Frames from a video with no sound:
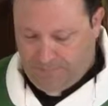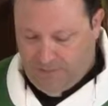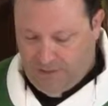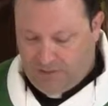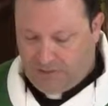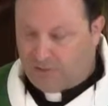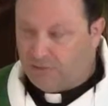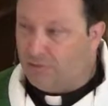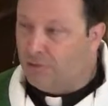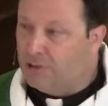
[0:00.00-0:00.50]

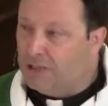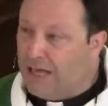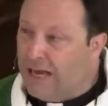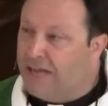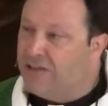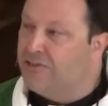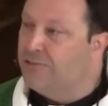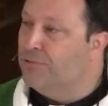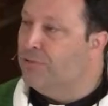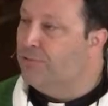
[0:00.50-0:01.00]
And so
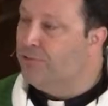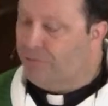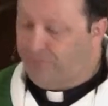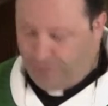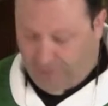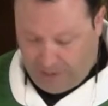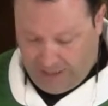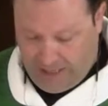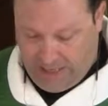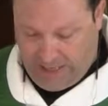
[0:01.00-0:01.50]
Elijah was
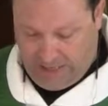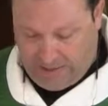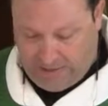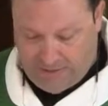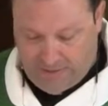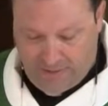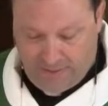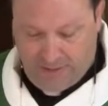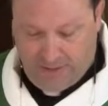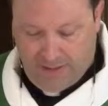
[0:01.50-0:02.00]
afraid,
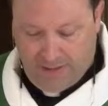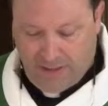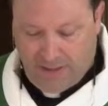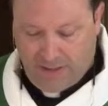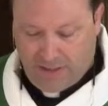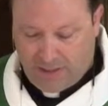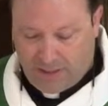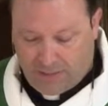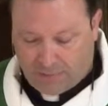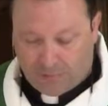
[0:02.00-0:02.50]

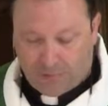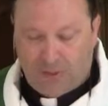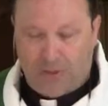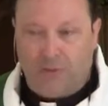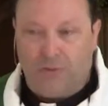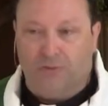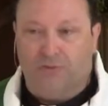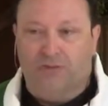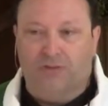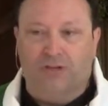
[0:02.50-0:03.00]
and he
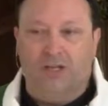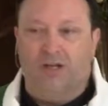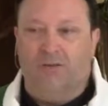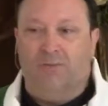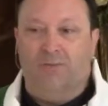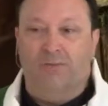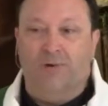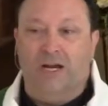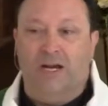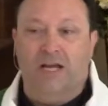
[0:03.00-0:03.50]
arose
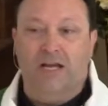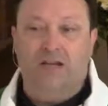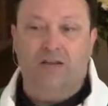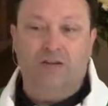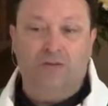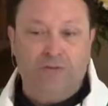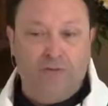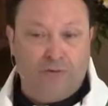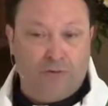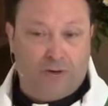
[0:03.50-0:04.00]
and
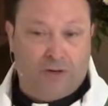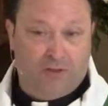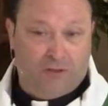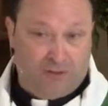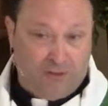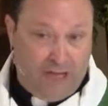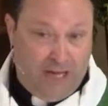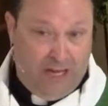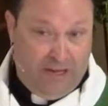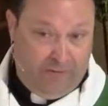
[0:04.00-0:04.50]
ran for
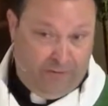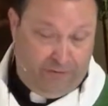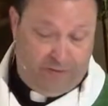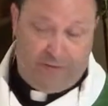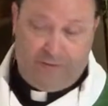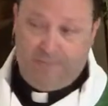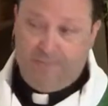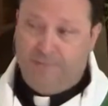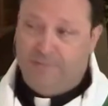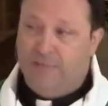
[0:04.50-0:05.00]
his life.
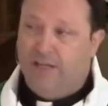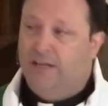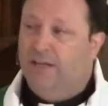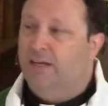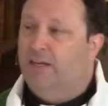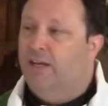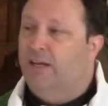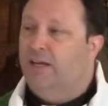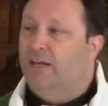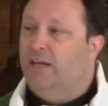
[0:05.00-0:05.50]

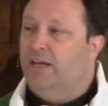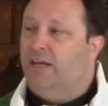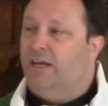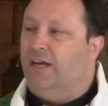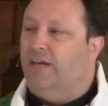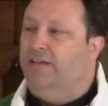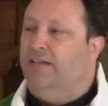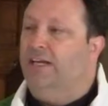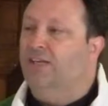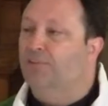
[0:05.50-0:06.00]

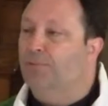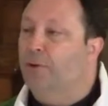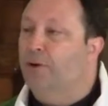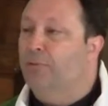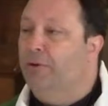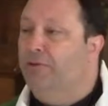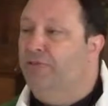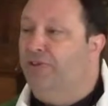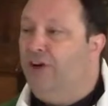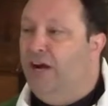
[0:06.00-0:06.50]
And that's where
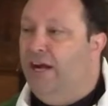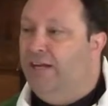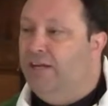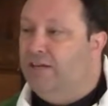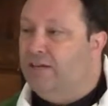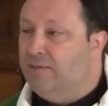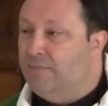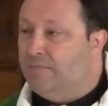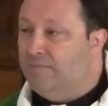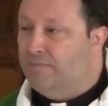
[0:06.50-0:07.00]
we find
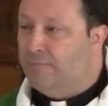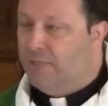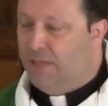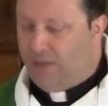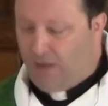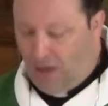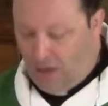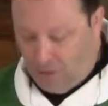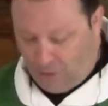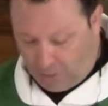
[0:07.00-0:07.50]
him
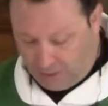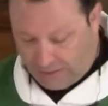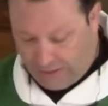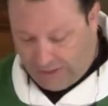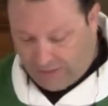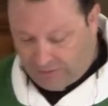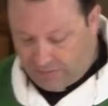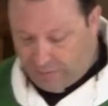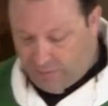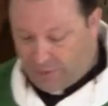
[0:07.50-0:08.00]
in our Old
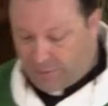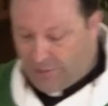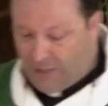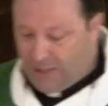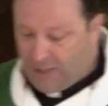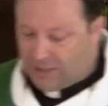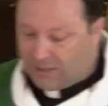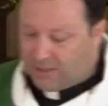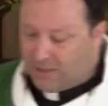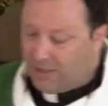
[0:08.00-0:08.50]
Testament
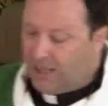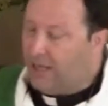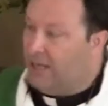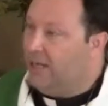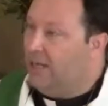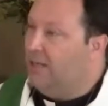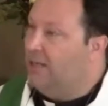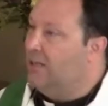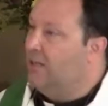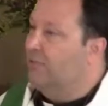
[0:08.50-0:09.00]
reading
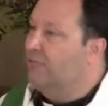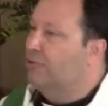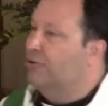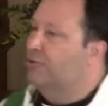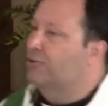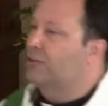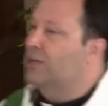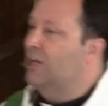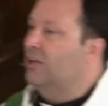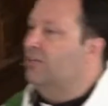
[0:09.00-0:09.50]
today, in
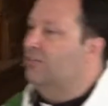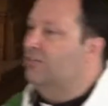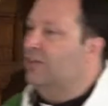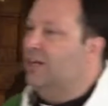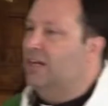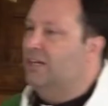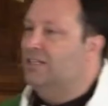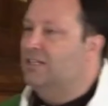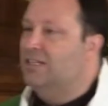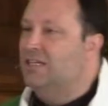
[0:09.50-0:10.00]
1 Kings
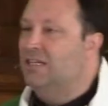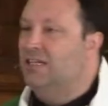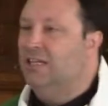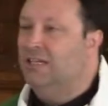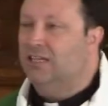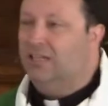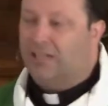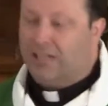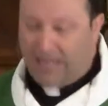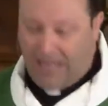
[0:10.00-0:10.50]
19,
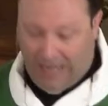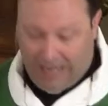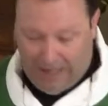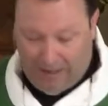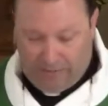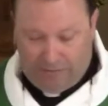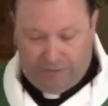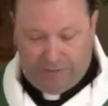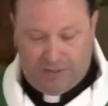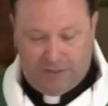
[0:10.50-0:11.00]
in a
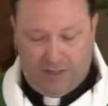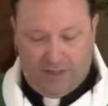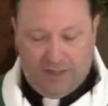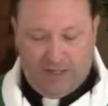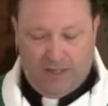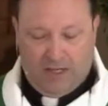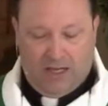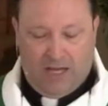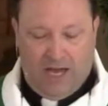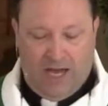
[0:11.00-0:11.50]
cave,
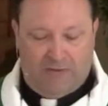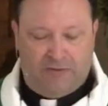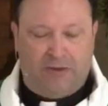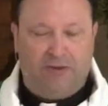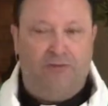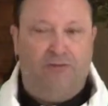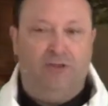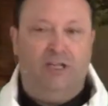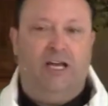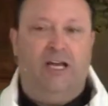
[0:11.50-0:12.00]

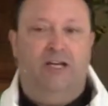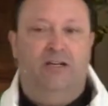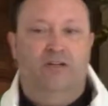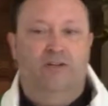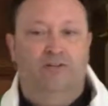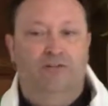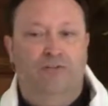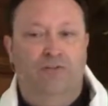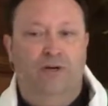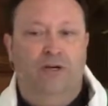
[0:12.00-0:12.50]
having fled
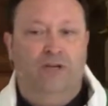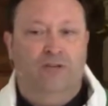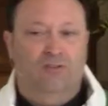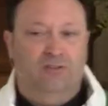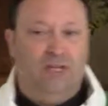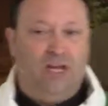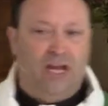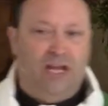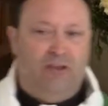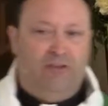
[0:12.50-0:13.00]
for his
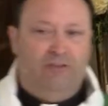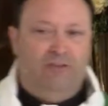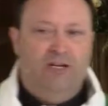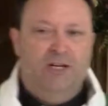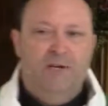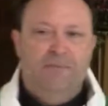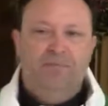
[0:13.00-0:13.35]
life.